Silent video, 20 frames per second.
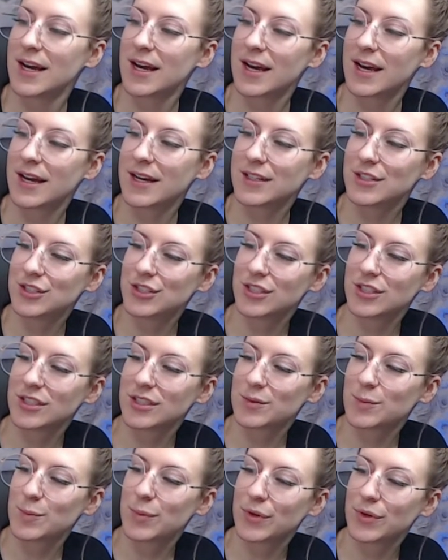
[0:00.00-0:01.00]
and
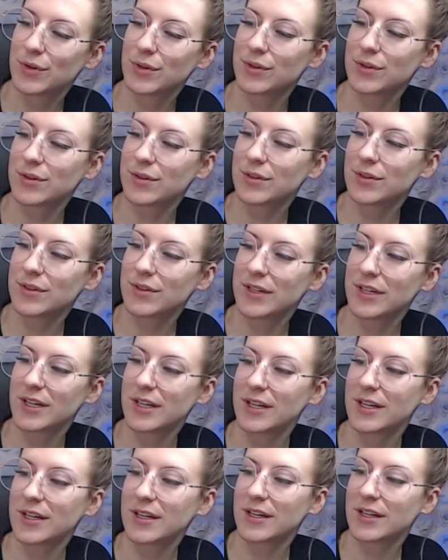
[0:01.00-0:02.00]
just pull
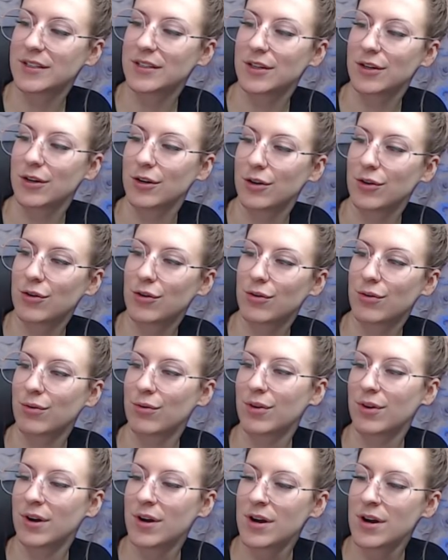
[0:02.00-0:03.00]
it
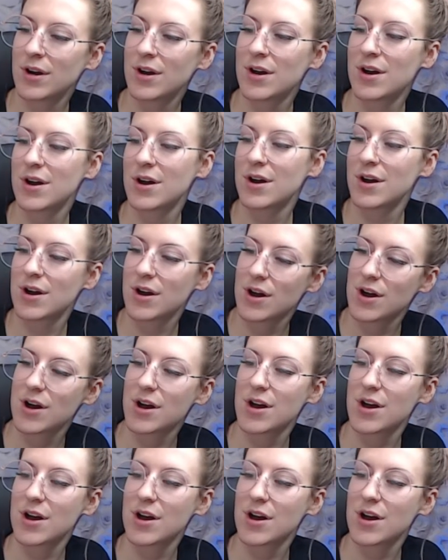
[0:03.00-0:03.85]
across